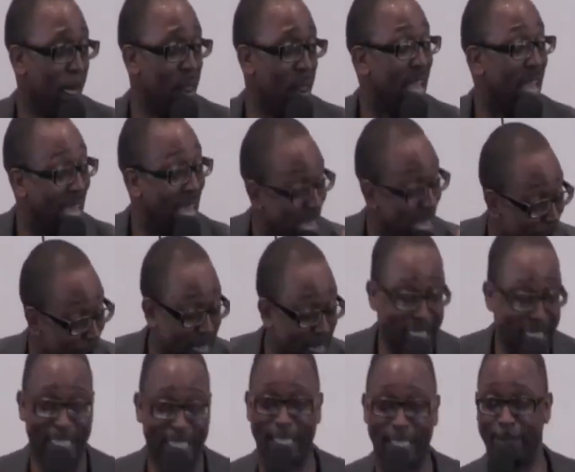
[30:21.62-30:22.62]
Here it
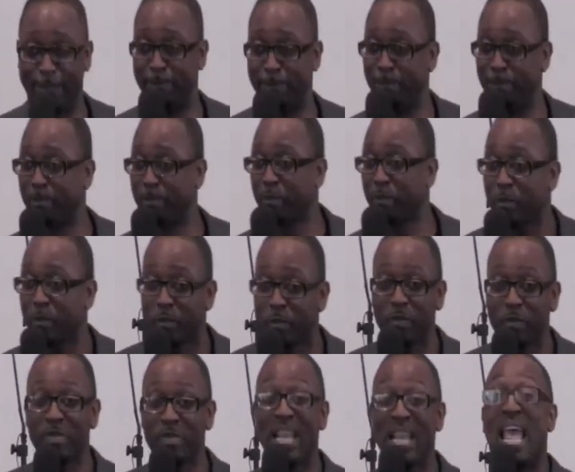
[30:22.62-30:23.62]
is.
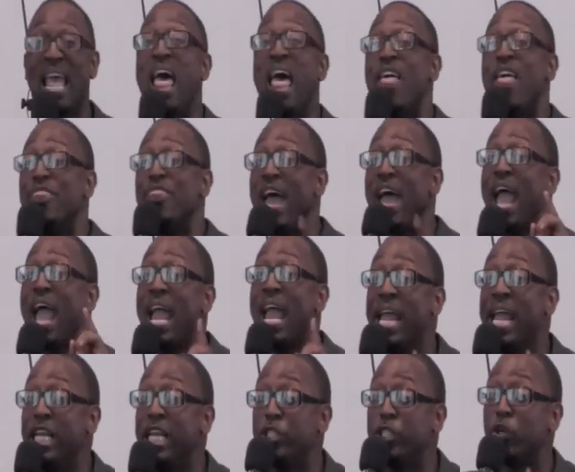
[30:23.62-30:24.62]
The
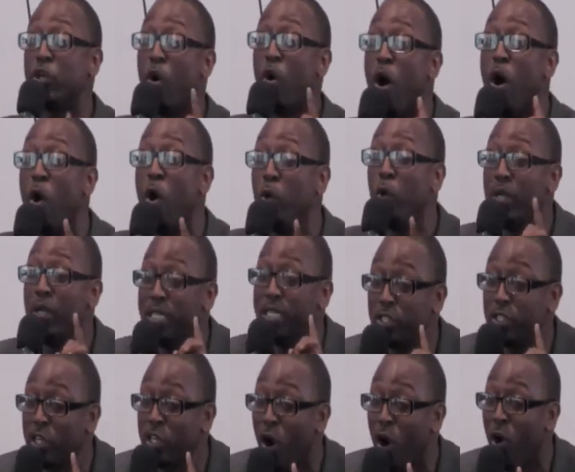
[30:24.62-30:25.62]
angel only
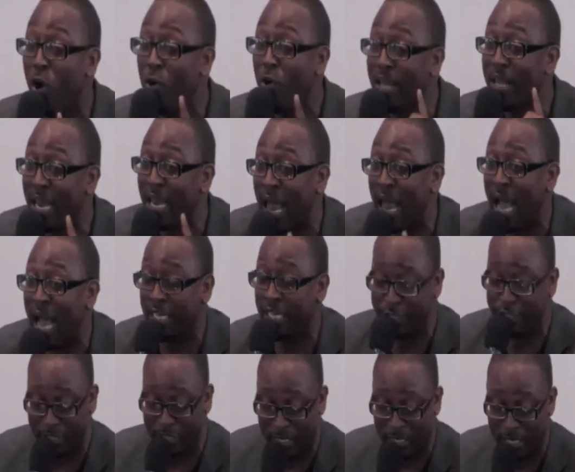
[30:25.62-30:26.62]
told Elijah
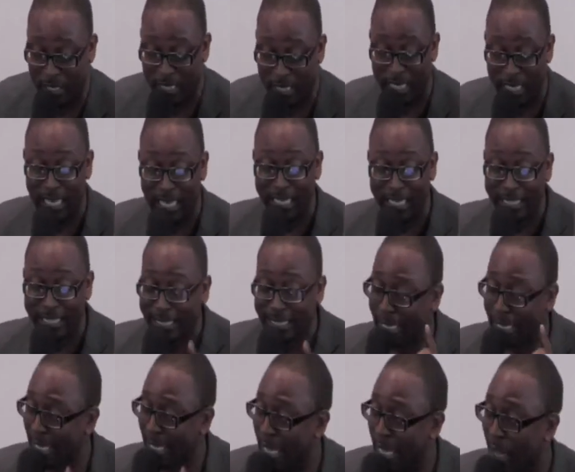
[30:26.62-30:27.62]
to
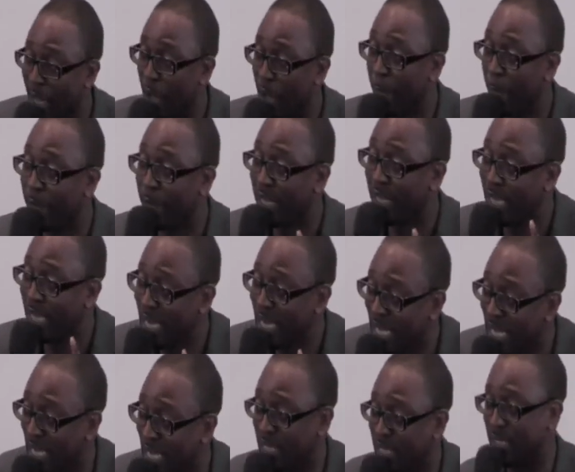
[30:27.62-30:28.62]
get up and
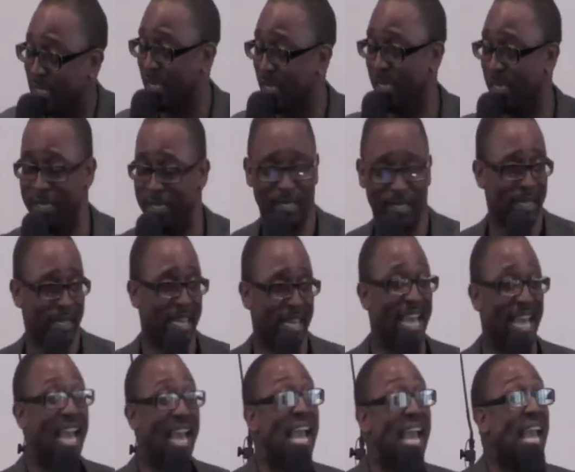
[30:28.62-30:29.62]
eat.
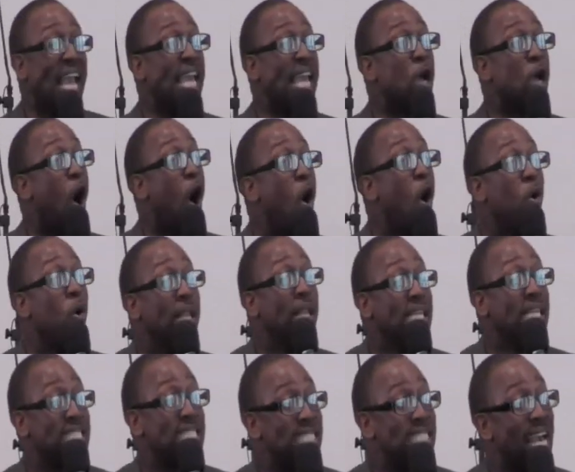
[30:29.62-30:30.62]
He only
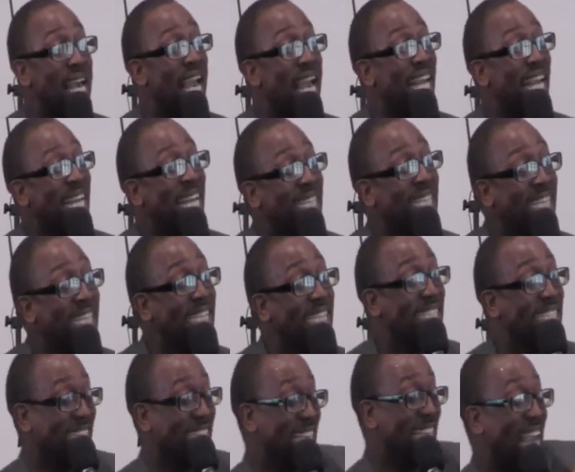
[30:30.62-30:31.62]
said he needed to
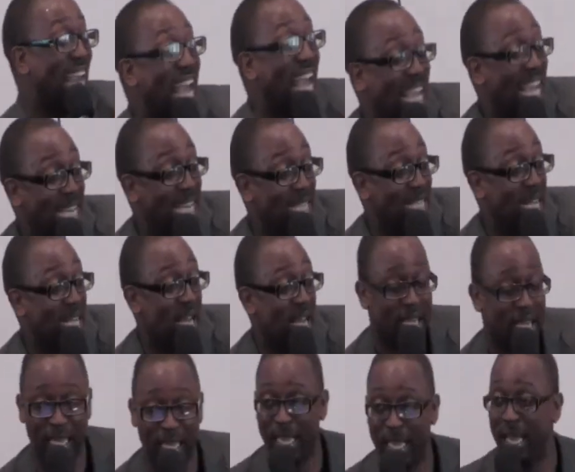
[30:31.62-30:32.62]
eat
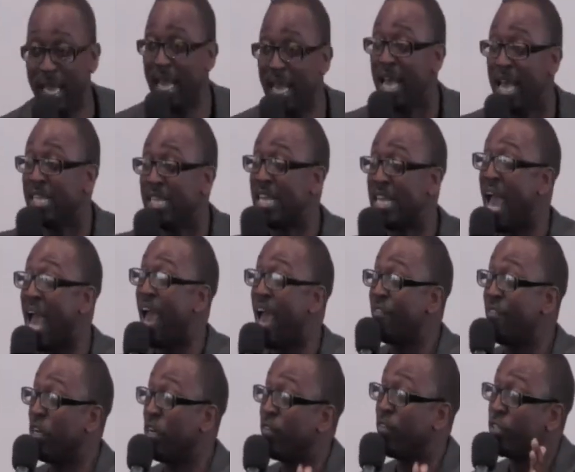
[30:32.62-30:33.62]
to have
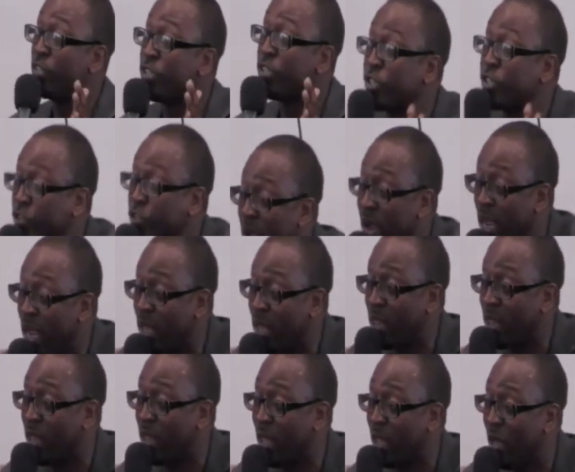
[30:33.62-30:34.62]
enough strength
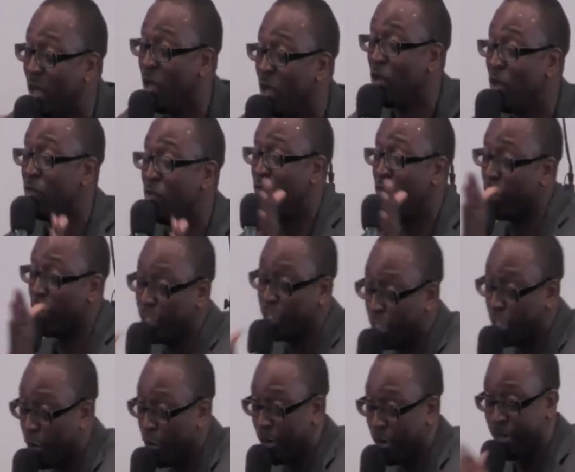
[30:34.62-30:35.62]
for the
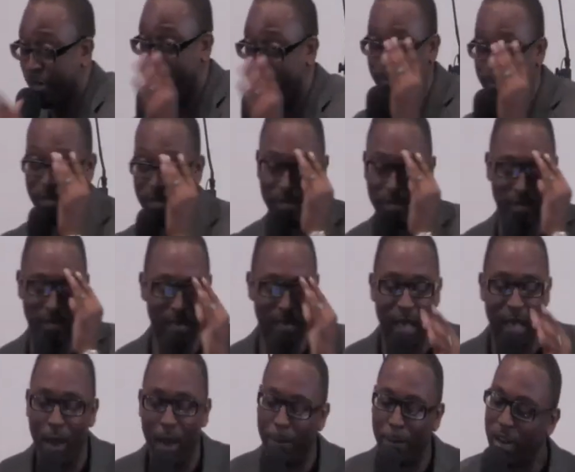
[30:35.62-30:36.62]
journey.
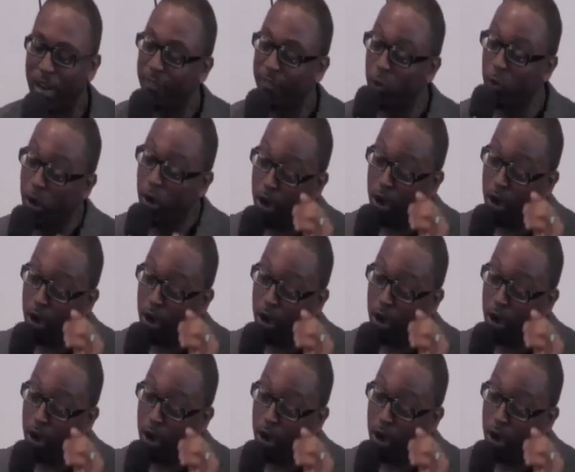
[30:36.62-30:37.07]
But if you look